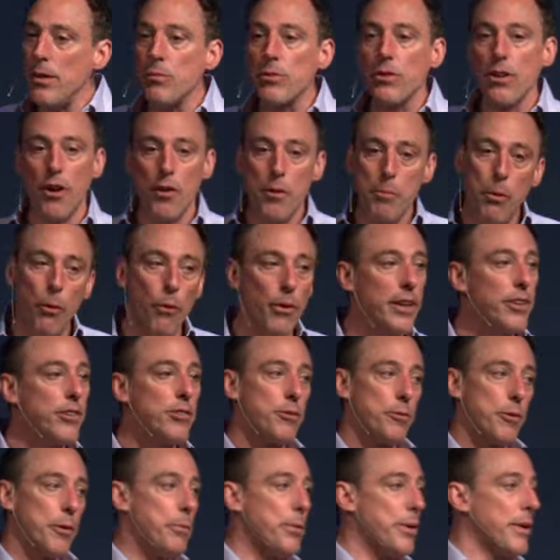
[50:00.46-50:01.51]
with all the
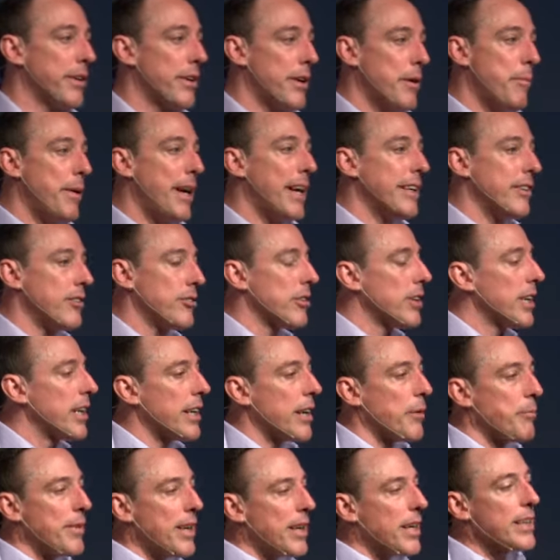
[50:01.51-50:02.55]
poison we put in our body. So again,
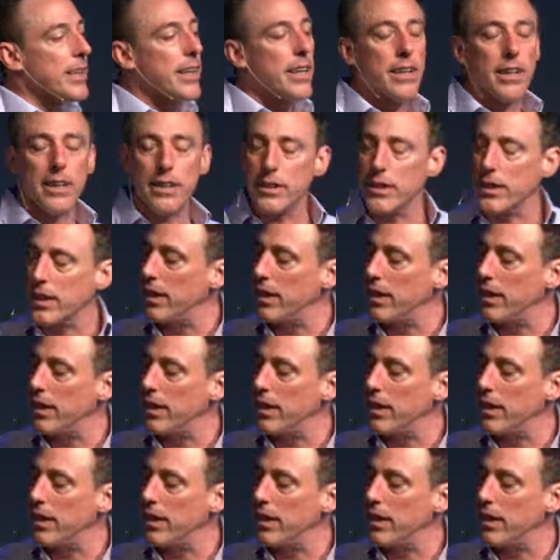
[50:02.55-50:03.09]
I'm not getting on like